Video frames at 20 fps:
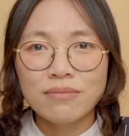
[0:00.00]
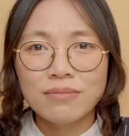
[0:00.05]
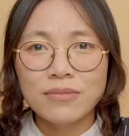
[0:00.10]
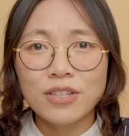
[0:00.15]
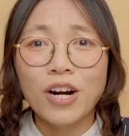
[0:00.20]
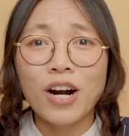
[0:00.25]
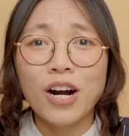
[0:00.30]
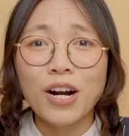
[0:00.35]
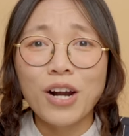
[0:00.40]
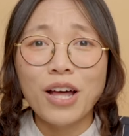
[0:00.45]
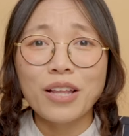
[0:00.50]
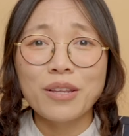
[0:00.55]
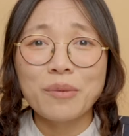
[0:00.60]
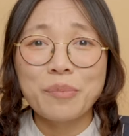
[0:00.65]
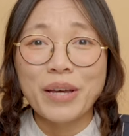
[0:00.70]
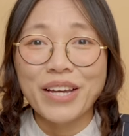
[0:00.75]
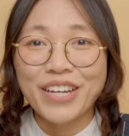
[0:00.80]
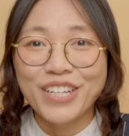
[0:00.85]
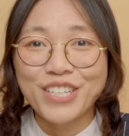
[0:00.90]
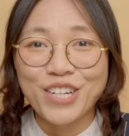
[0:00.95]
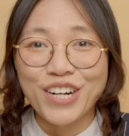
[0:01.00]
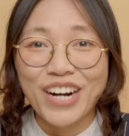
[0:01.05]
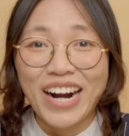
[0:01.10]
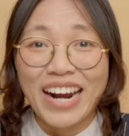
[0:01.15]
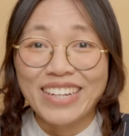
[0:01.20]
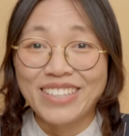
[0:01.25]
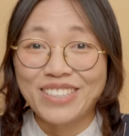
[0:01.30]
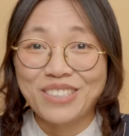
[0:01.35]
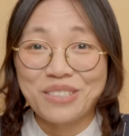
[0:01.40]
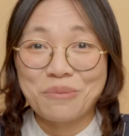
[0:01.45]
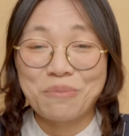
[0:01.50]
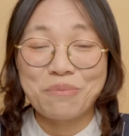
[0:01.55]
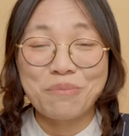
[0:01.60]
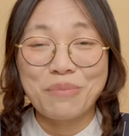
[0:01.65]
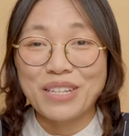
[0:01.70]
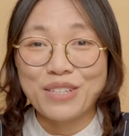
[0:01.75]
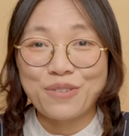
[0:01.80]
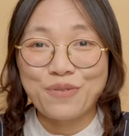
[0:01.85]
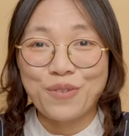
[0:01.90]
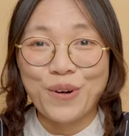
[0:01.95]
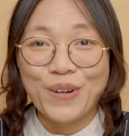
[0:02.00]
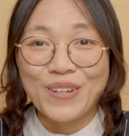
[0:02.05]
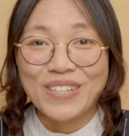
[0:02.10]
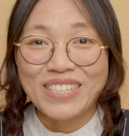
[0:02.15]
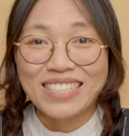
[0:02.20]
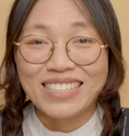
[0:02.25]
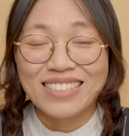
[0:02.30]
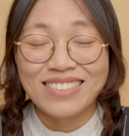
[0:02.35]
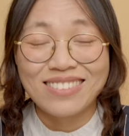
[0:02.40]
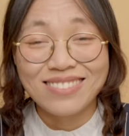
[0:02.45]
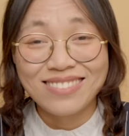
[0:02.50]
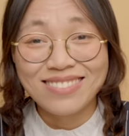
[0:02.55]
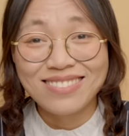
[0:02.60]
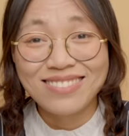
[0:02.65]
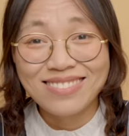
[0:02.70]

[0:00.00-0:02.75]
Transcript: There are a lot of pictures, I just miss focus.